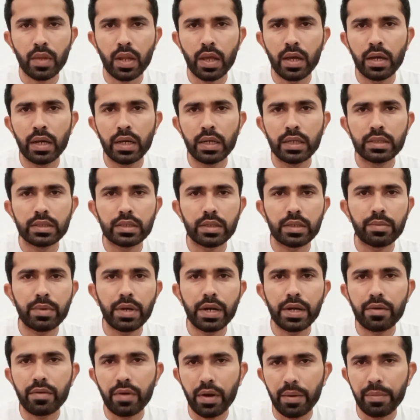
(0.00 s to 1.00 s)
Some Native
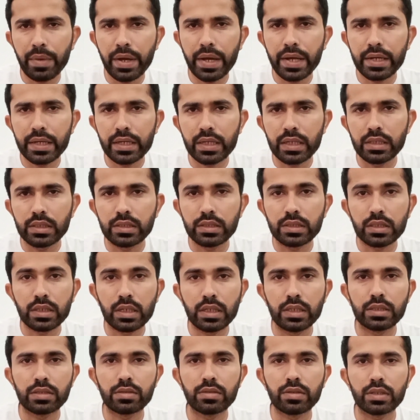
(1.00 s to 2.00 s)
Americans
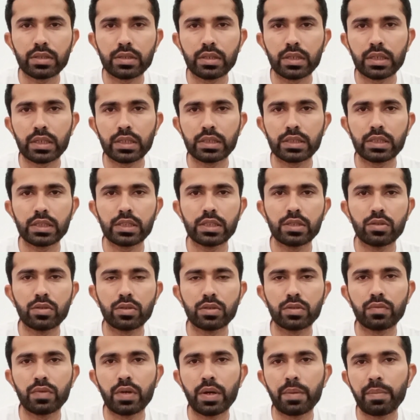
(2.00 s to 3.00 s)
construct casinos where
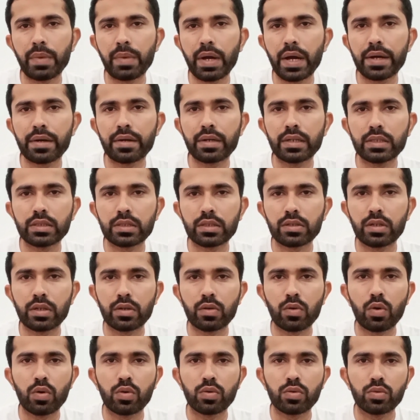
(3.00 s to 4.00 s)
patrons can go to
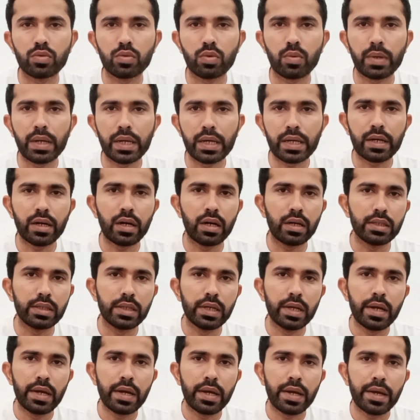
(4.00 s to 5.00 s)
play cards
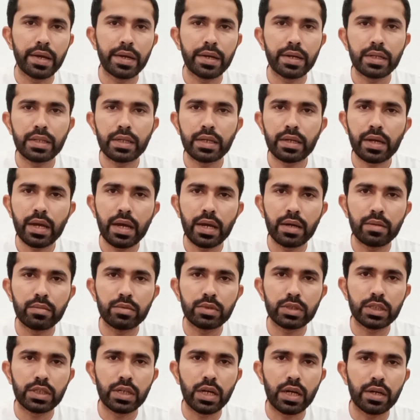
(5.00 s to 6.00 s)
and other games in
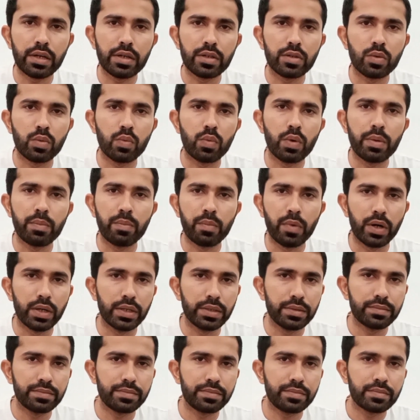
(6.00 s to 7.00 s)
order to win money.
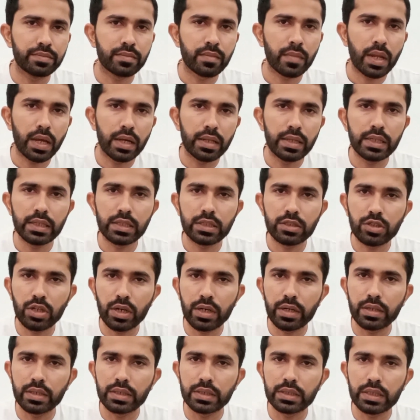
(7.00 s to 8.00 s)
This
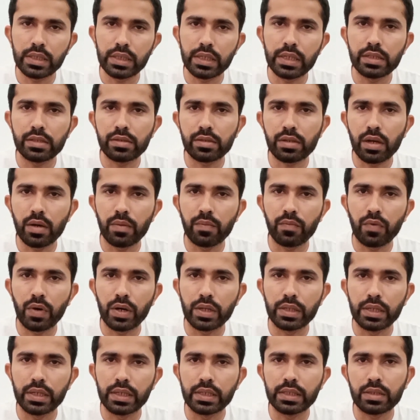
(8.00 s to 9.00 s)
generates income for the
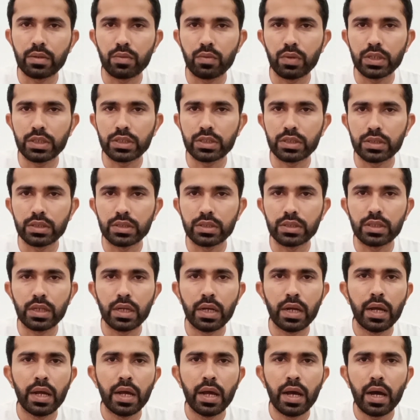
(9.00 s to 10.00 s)
reservations.
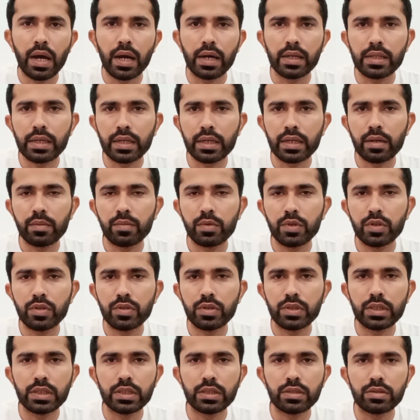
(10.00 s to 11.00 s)
Other
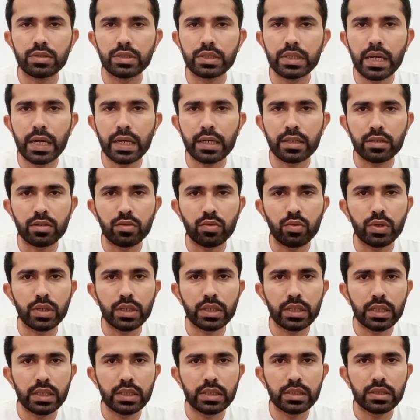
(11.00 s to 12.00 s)
communities reject doing
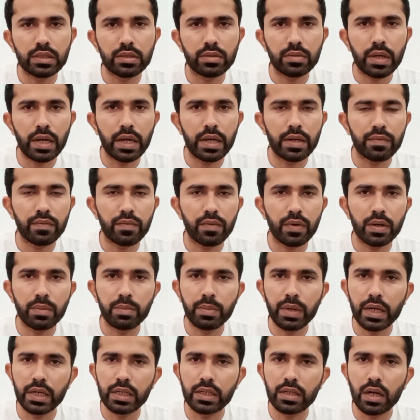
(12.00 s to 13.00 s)
this and
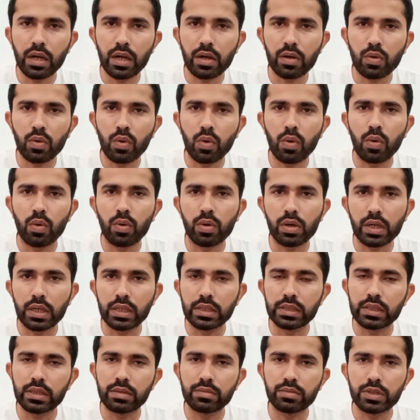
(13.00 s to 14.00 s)
forbid alcohol
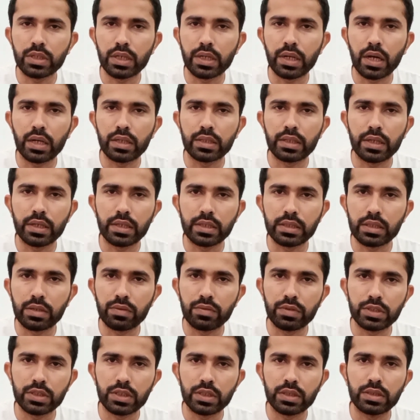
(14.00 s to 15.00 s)
consumption on their
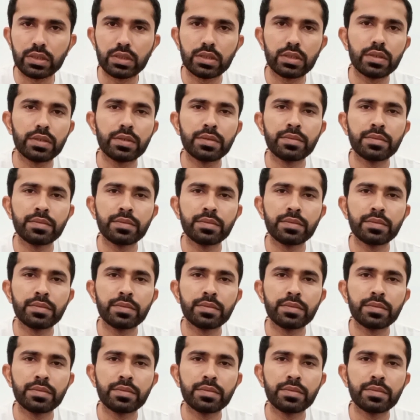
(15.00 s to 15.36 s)
reservations.